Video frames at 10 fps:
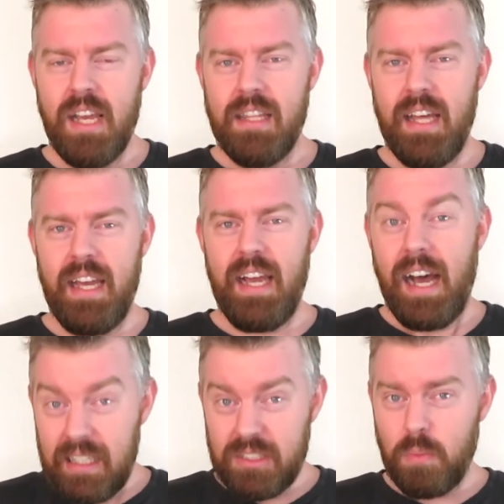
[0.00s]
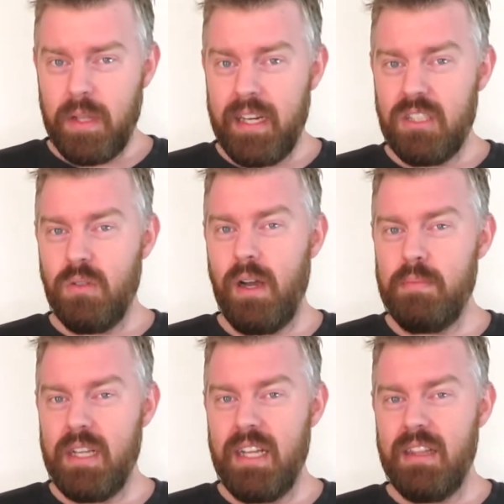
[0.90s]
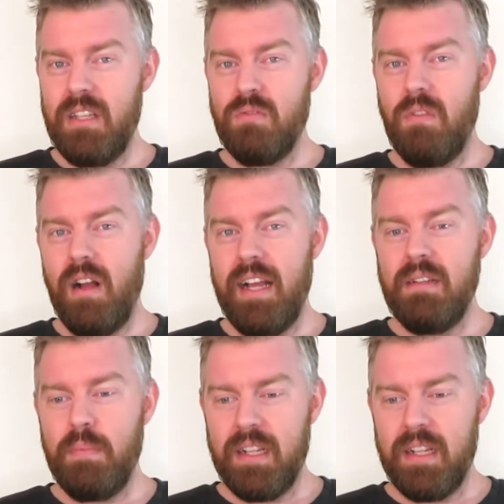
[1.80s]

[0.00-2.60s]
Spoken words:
They are still planning to update this ride,